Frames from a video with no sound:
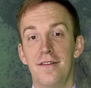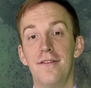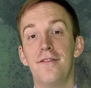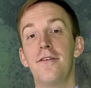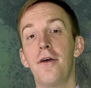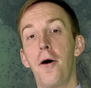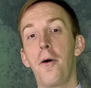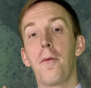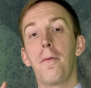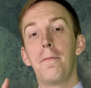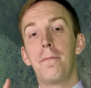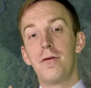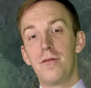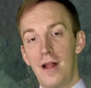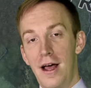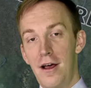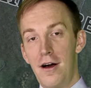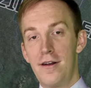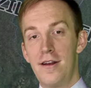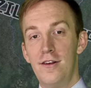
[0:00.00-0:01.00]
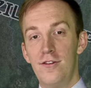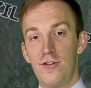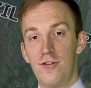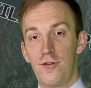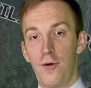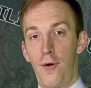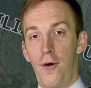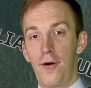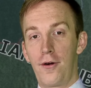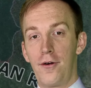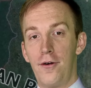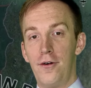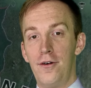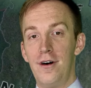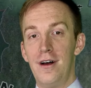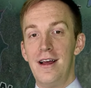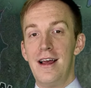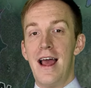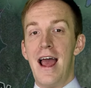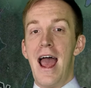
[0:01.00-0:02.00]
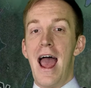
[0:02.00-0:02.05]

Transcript: So play on historical,